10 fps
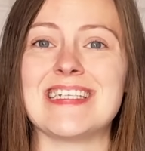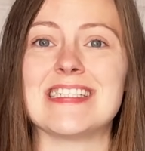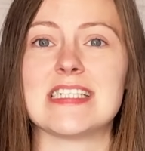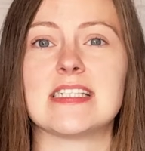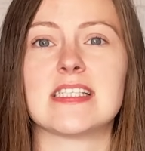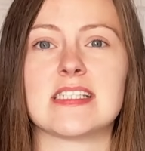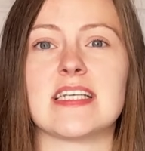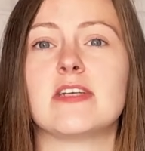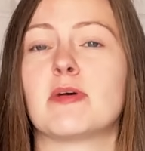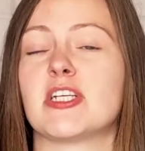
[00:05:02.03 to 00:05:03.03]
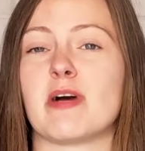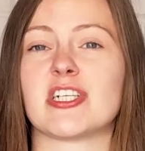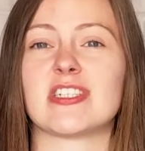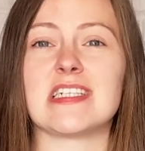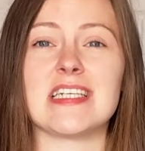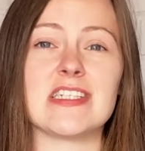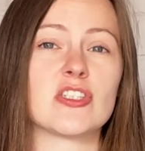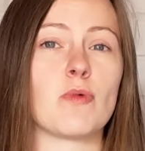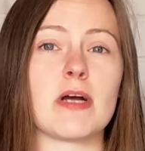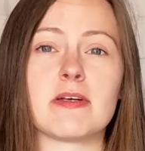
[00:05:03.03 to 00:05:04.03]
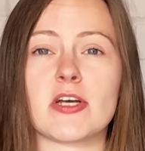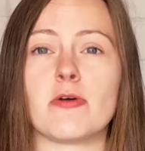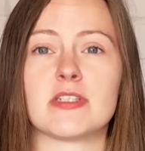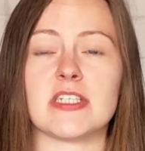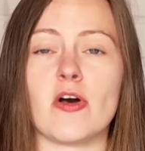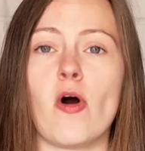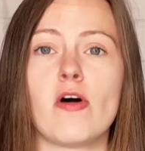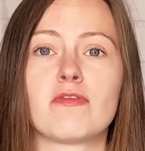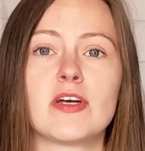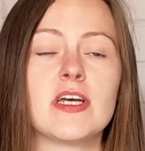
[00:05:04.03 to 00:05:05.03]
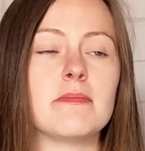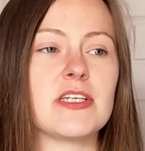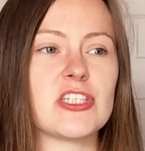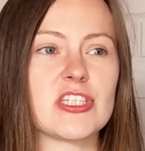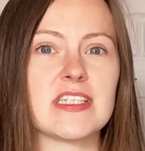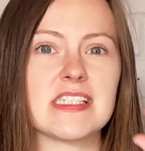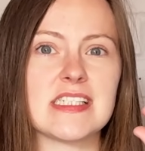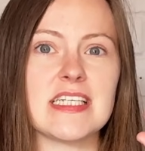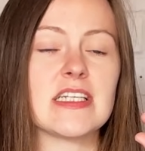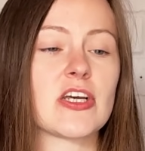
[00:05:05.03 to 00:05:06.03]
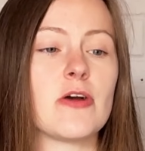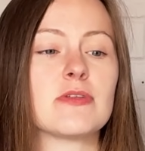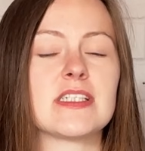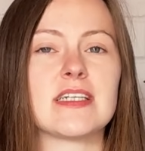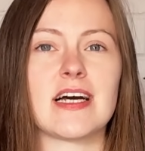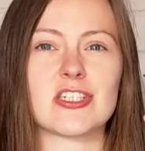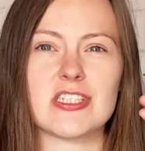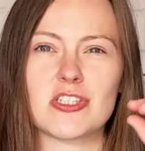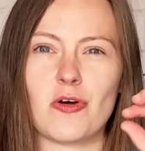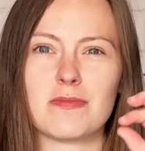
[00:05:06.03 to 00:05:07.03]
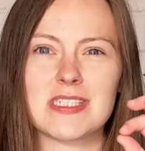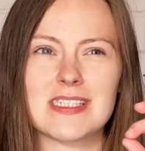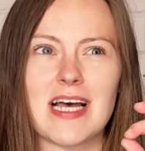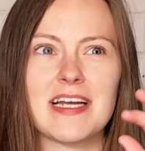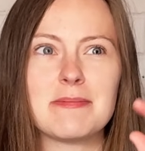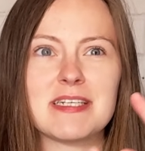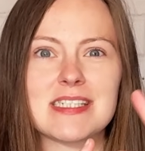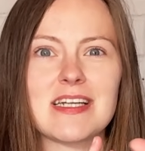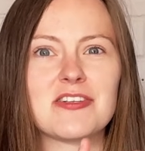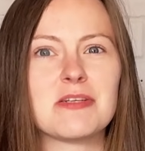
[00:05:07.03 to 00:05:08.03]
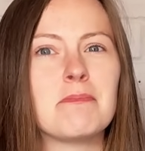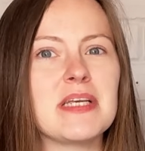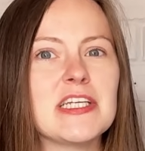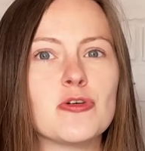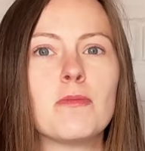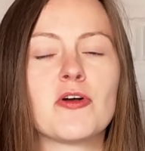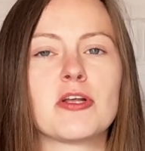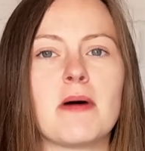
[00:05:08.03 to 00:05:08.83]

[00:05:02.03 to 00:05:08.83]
easy to see when you actually need to wipe that coating off, because you can see the coating actually sort of tiny bits start to bead up on the